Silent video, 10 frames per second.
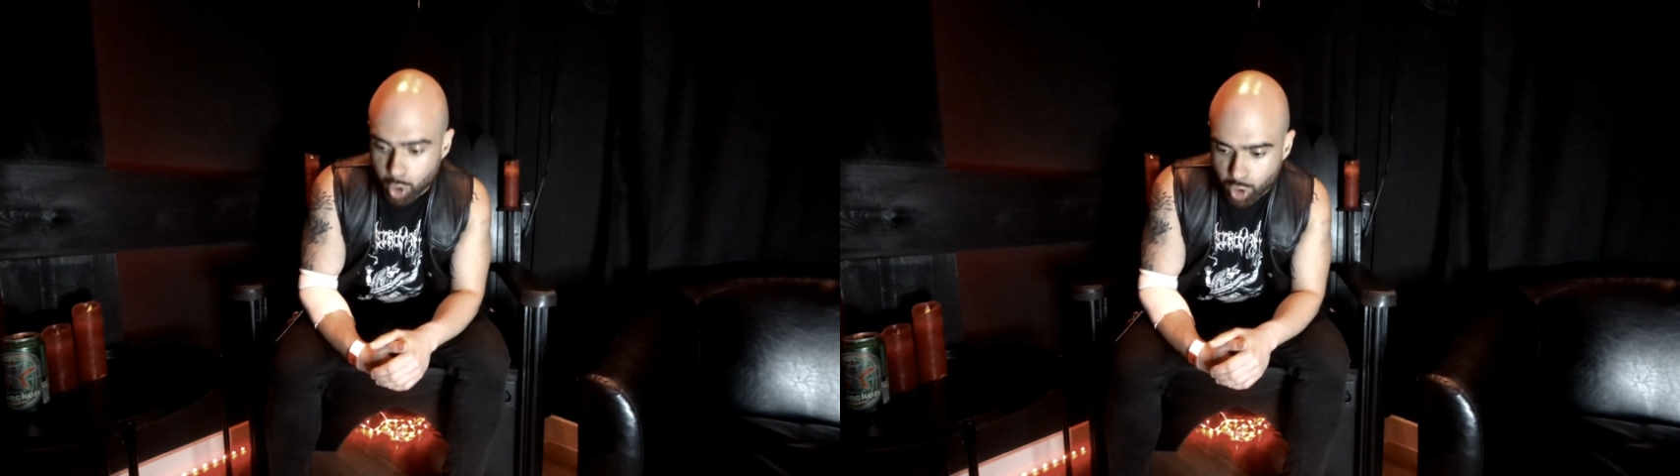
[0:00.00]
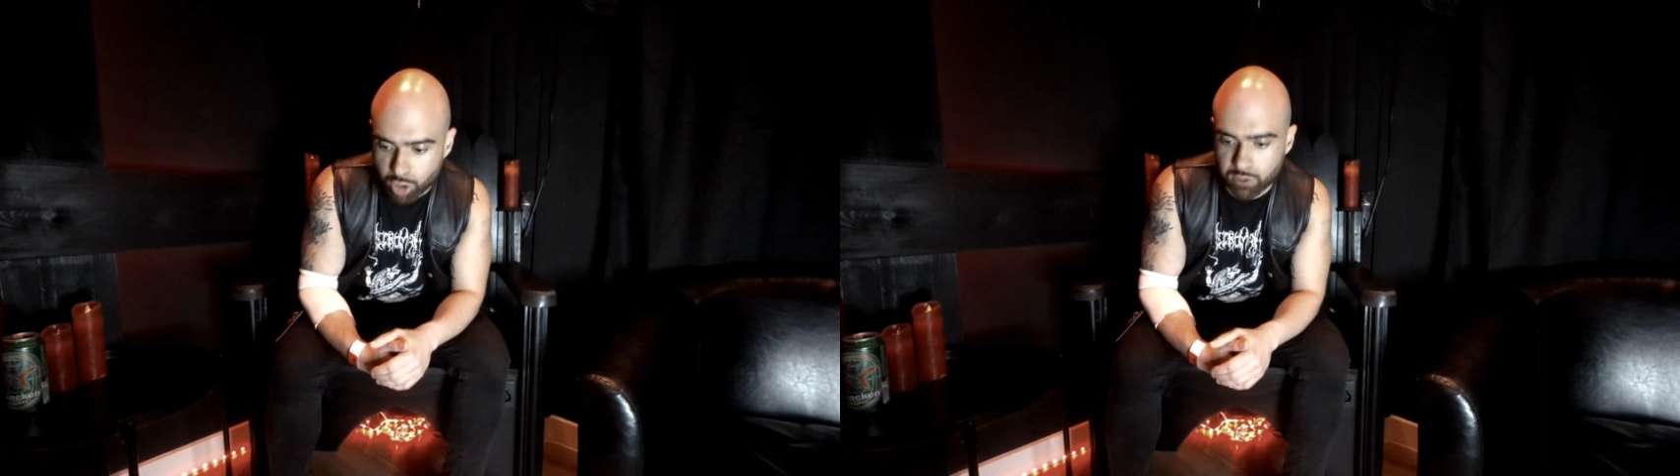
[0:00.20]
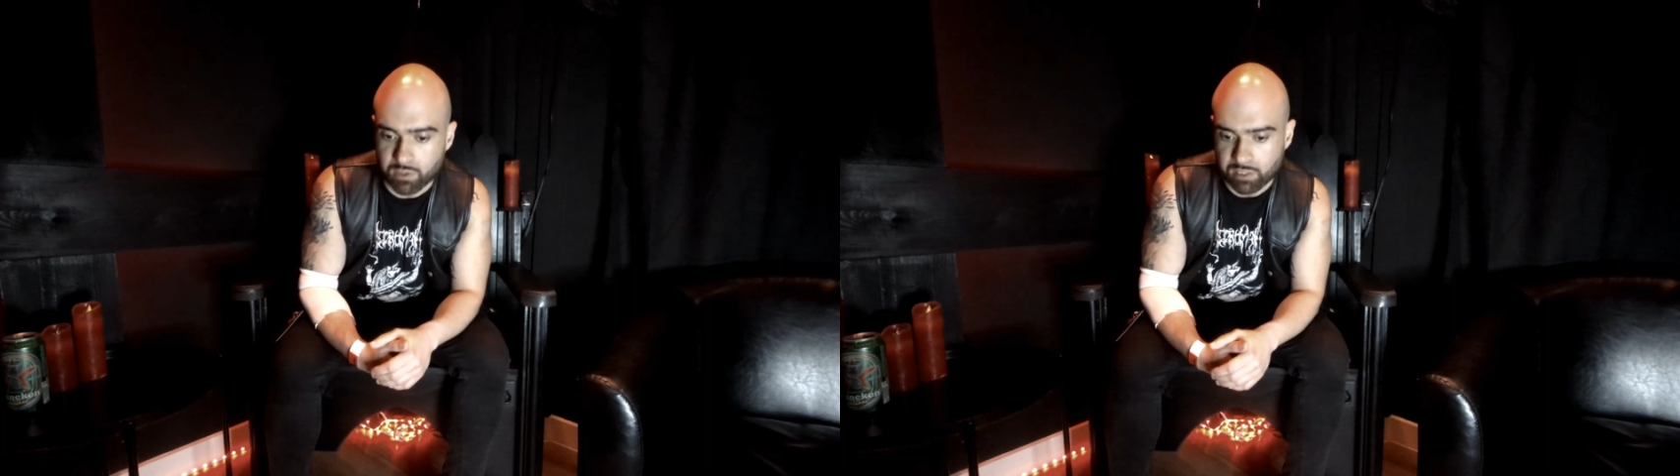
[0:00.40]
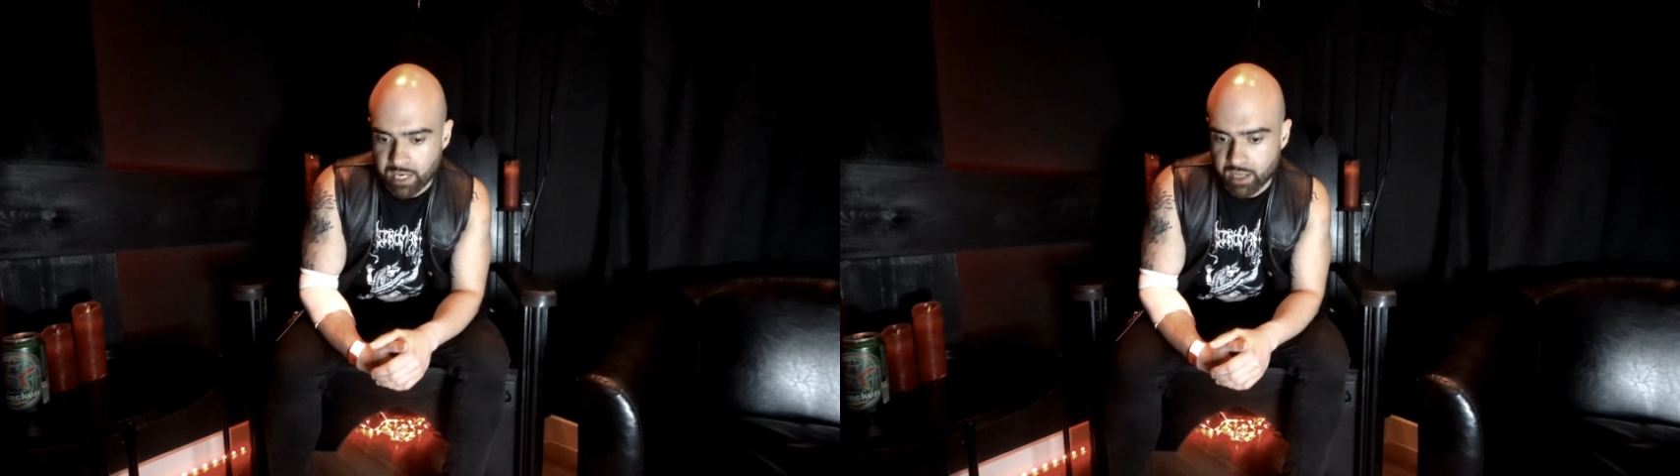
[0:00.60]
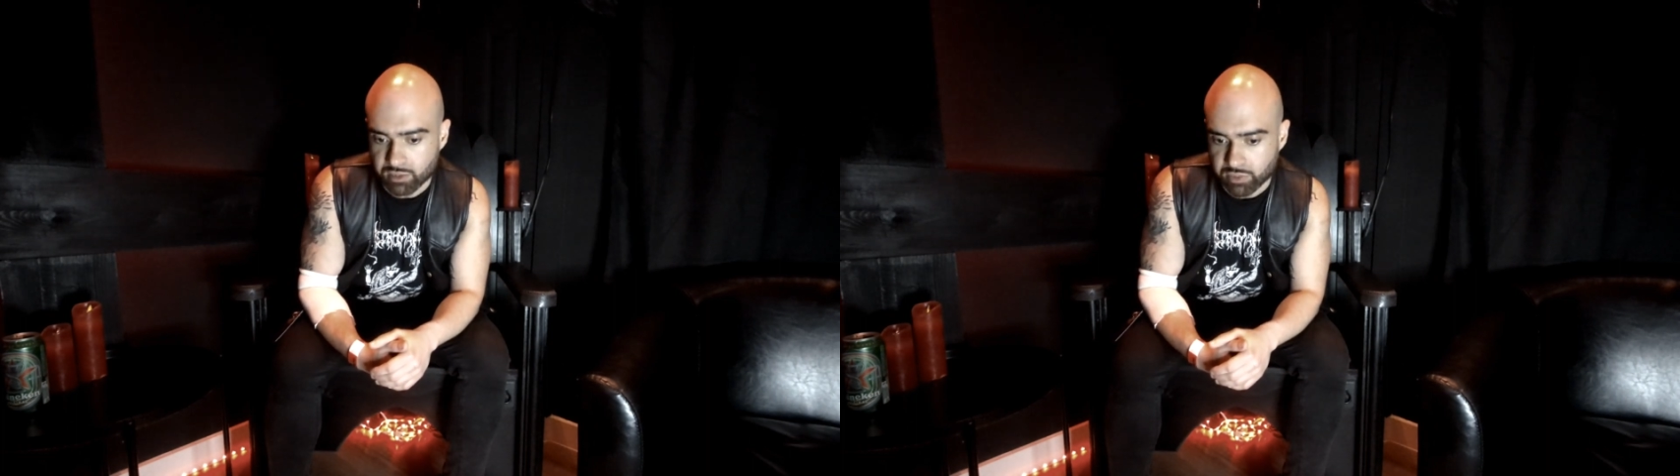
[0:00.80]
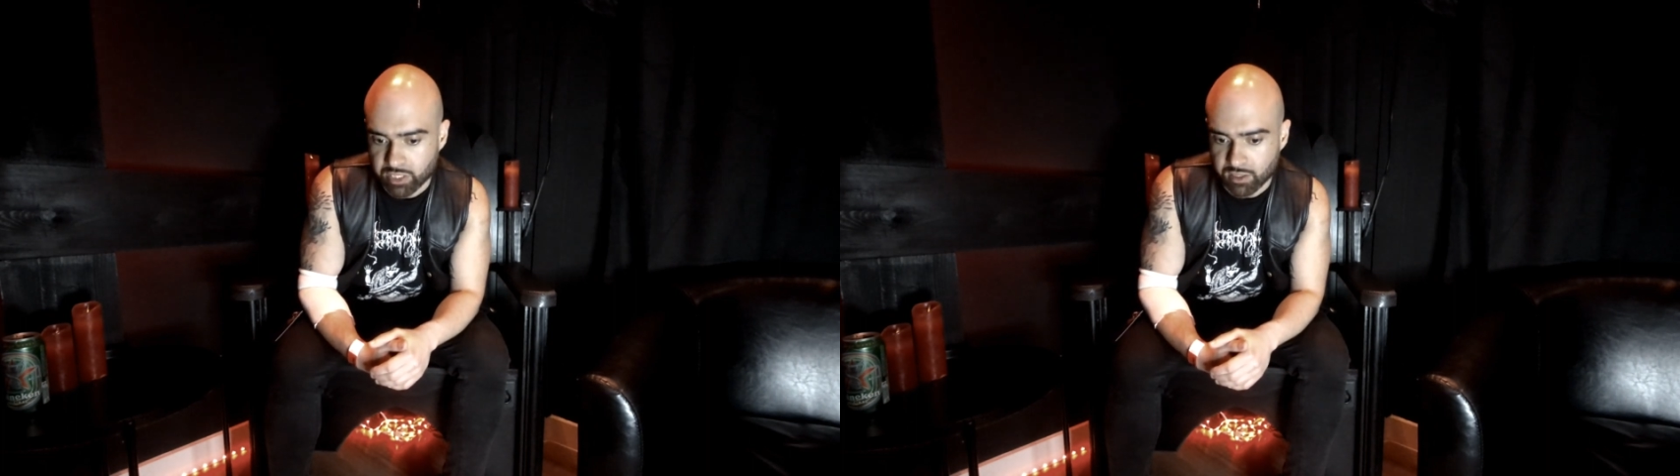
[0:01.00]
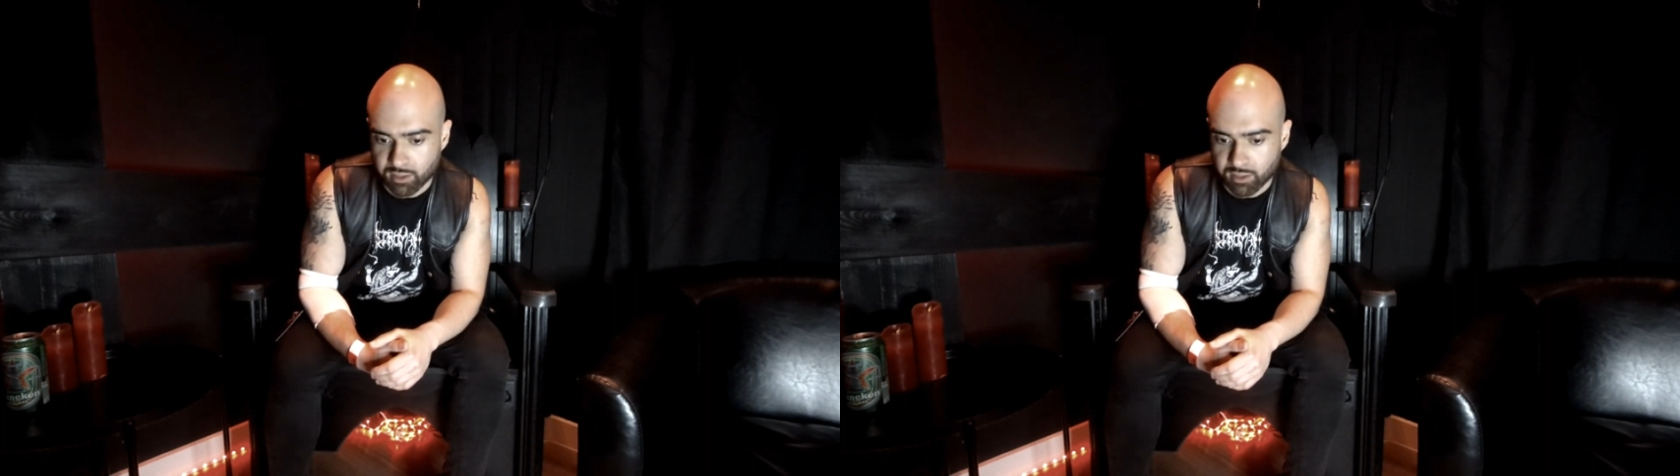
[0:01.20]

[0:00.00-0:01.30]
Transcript: good gathering